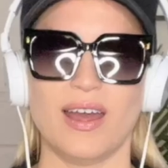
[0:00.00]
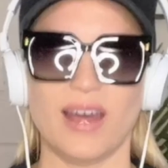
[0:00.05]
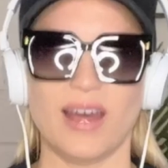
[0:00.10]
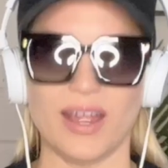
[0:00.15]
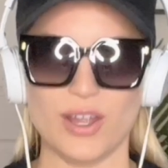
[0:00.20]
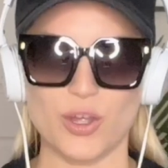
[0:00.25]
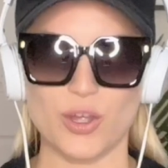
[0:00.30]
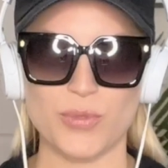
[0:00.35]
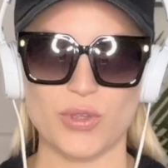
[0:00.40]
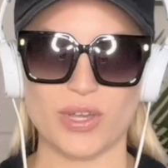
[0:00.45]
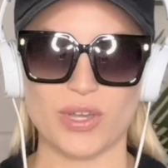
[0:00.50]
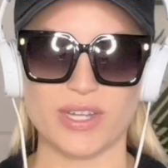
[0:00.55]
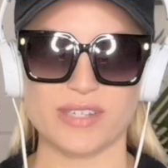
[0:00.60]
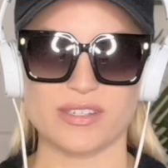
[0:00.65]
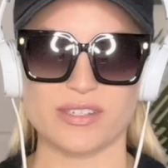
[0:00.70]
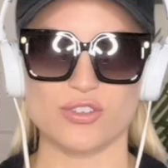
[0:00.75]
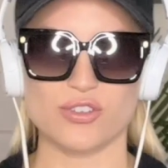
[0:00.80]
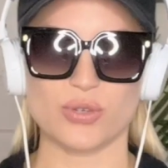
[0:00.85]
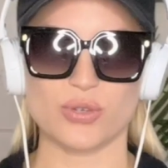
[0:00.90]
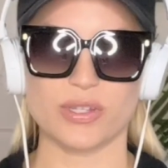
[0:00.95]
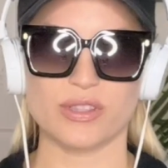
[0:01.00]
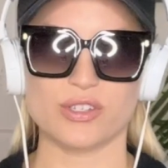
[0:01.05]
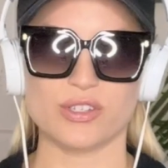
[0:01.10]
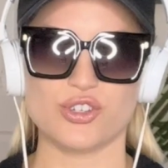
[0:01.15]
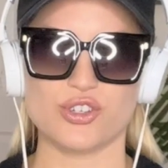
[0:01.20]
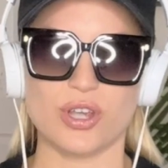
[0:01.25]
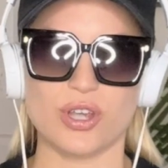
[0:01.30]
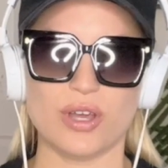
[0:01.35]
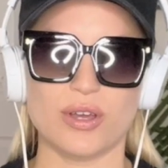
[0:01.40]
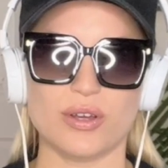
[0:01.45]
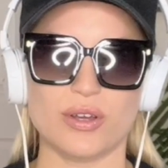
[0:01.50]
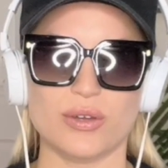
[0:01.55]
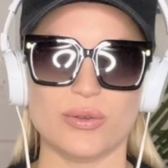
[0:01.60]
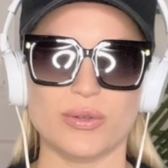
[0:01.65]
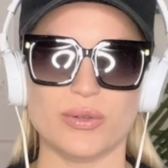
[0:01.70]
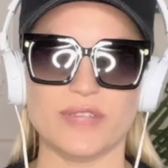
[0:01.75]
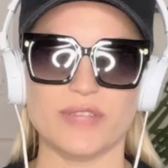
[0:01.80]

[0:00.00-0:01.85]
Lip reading: I hope you guys enjoyed the show.